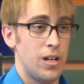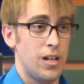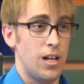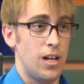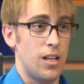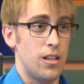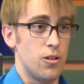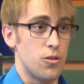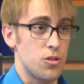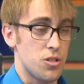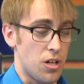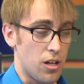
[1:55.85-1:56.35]

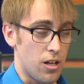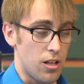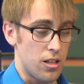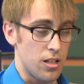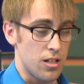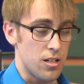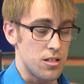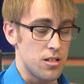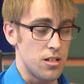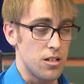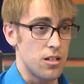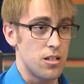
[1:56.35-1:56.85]
and those kind of
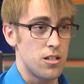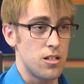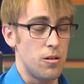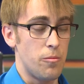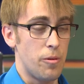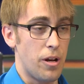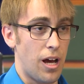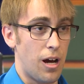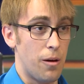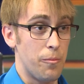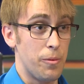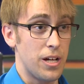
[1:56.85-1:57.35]
things to
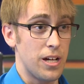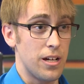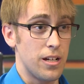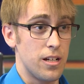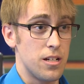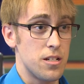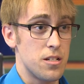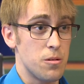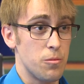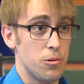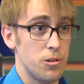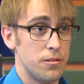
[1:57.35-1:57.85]
determine how big it
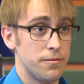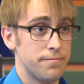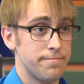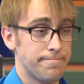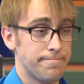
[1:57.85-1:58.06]
needs to be.